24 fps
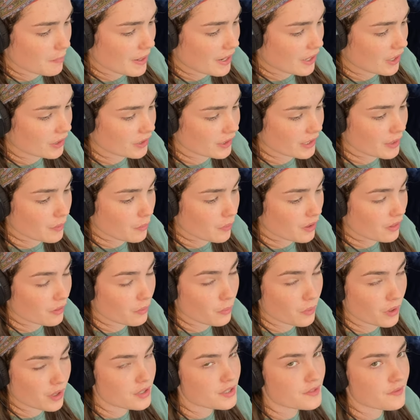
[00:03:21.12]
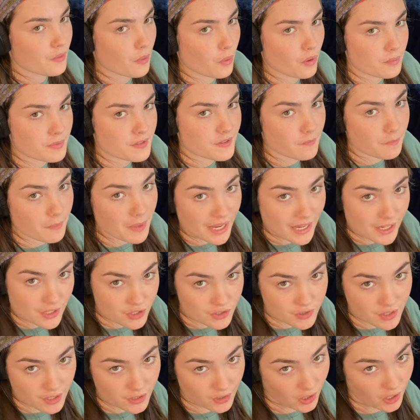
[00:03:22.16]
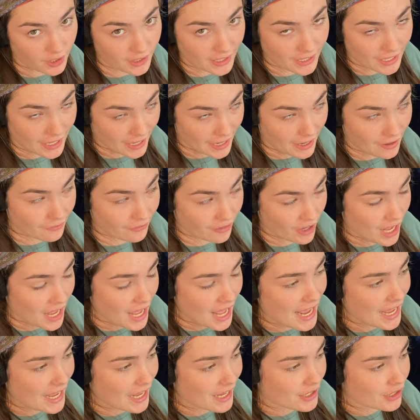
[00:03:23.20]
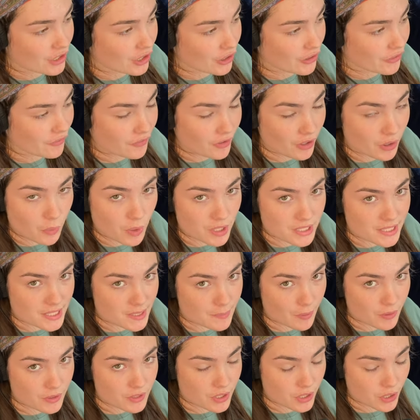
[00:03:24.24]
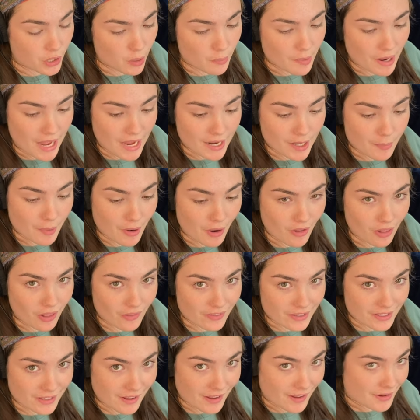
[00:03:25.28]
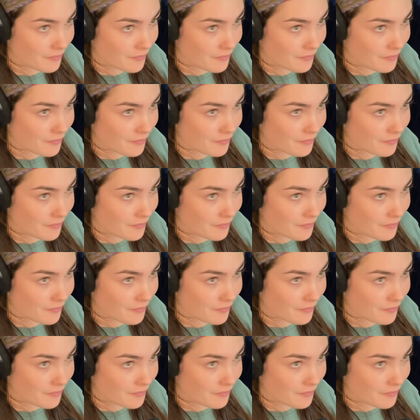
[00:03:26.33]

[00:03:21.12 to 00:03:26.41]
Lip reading: apparently one of the worst forms of mange that a dog can have. And her fur wasn't supposed to grow back, but all of it